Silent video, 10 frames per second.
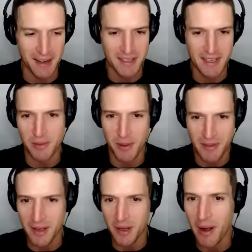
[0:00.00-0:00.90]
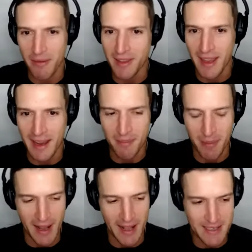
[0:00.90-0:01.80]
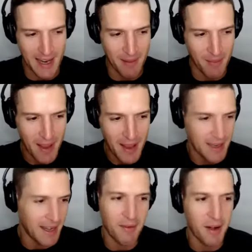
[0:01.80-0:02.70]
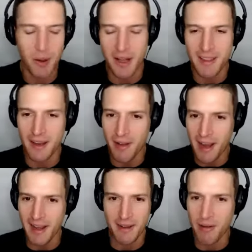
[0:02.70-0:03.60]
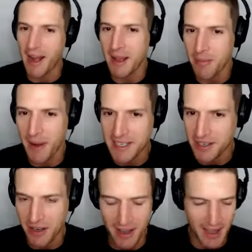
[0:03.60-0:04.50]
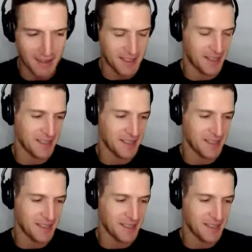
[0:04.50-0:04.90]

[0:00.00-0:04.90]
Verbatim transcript: ourselves. that We have to know everything. And by that time, you never know anything, right? Like riding a bike starting out there.